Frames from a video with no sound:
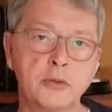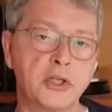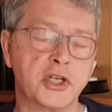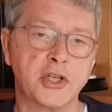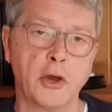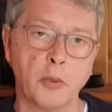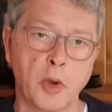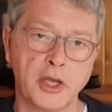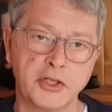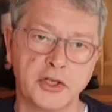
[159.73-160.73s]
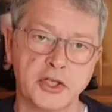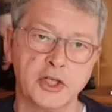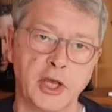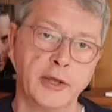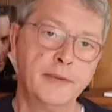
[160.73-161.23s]
to Steinways this
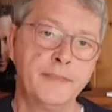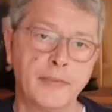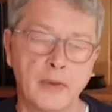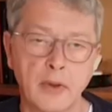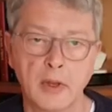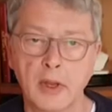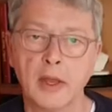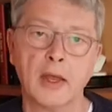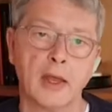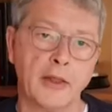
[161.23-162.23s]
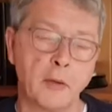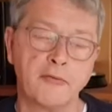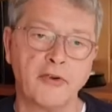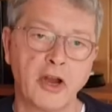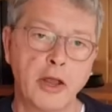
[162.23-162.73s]
year and they were
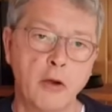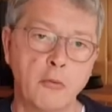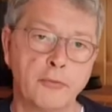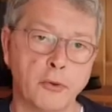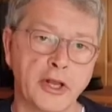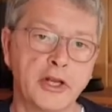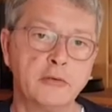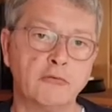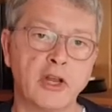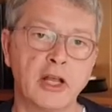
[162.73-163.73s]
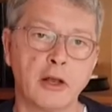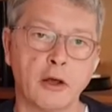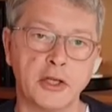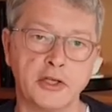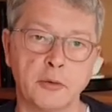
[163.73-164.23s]
very helpful. They didn't
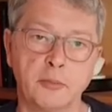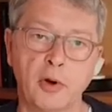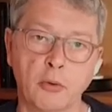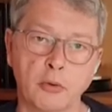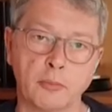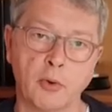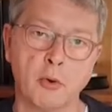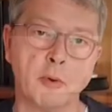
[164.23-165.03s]
realise that Paul had bought a